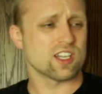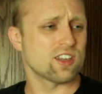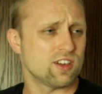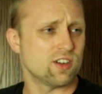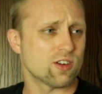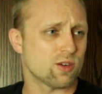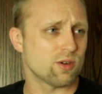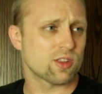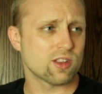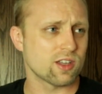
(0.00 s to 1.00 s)
I could yo-yo
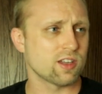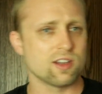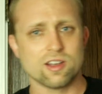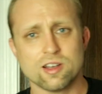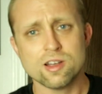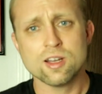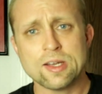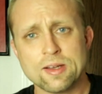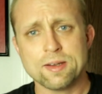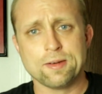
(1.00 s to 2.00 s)
with. Like, uh,
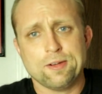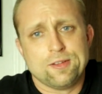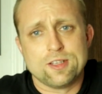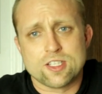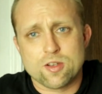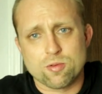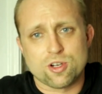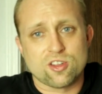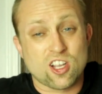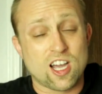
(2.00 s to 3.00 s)
this is
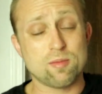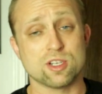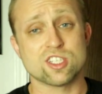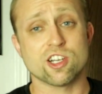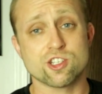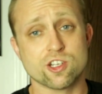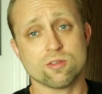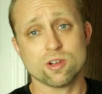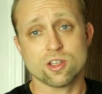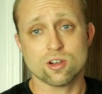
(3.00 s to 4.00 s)
where the comment section
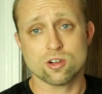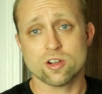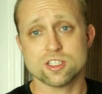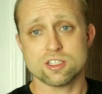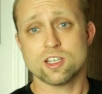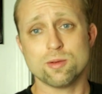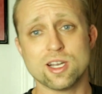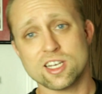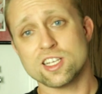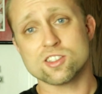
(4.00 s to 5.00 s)
can really go crazy. Give
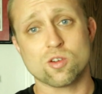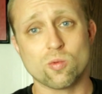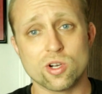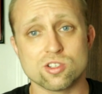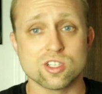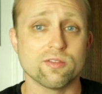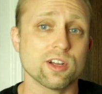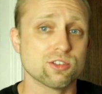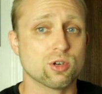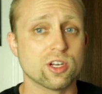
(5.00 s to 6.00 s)
me ideas on weird stuff I
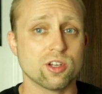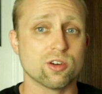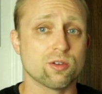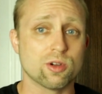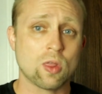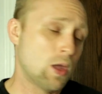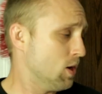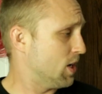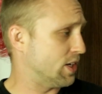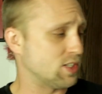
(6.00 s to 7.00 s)
can try to yo-yo with
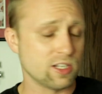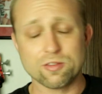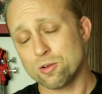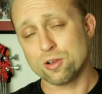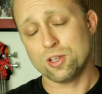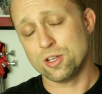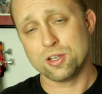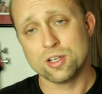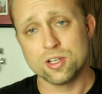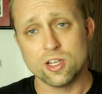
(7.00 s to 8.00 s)
and see if it
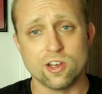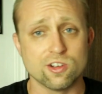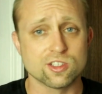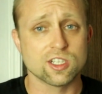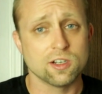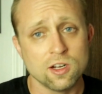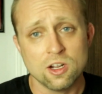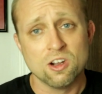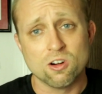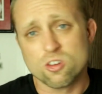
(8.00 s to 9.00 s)
really hinders it
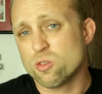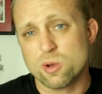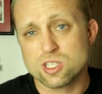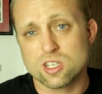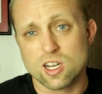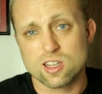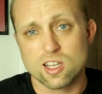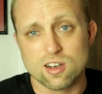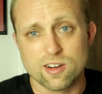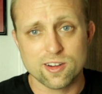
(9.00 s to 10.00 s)
or if it makes it not
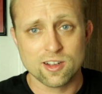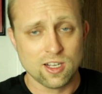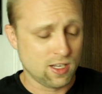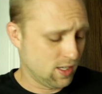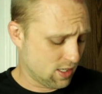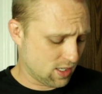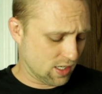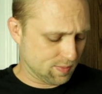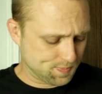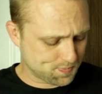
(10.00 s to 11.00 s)
that hard.
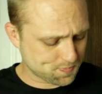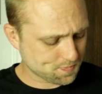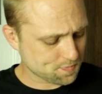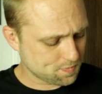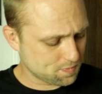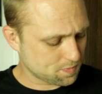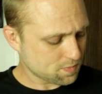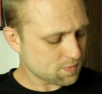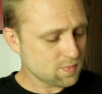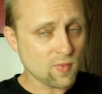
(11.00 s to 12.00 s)
Um,
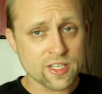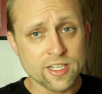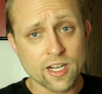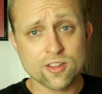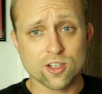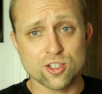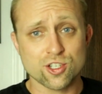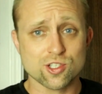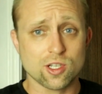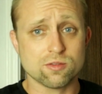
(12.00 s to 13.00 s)
yeah, I thought
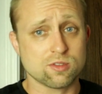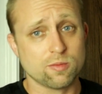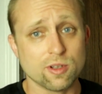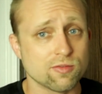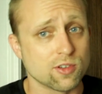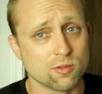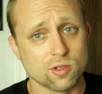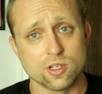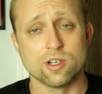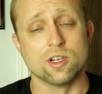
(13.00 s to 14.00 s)
dish gloves would be a fun one.